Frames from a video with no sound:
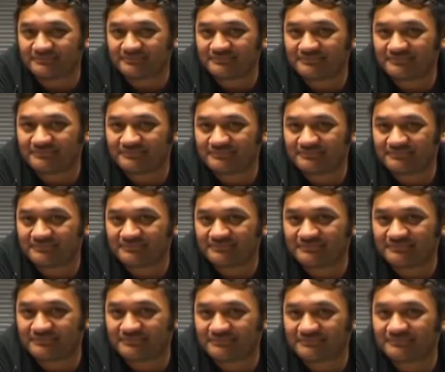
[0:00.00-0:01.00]

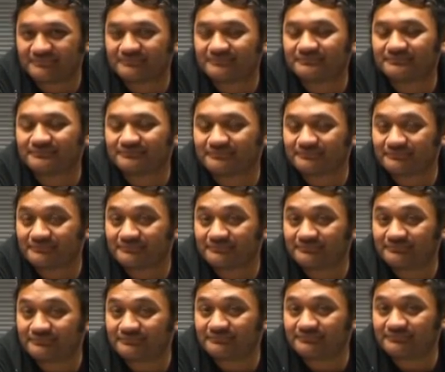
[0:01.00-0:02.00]

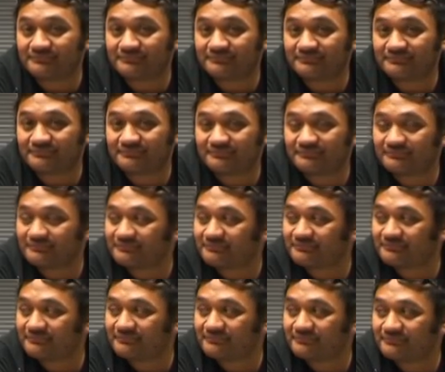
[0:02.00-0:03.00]

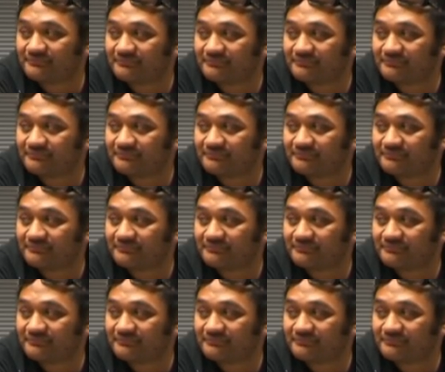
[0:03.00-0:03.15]
(not speaking)